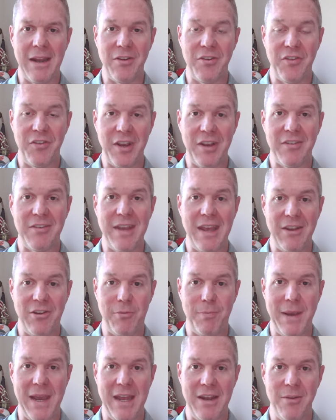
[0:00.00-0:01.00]
a six-day
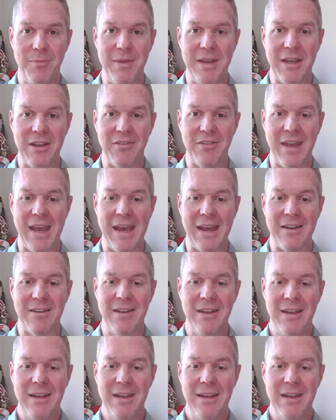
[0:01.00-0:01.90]
span to be exact,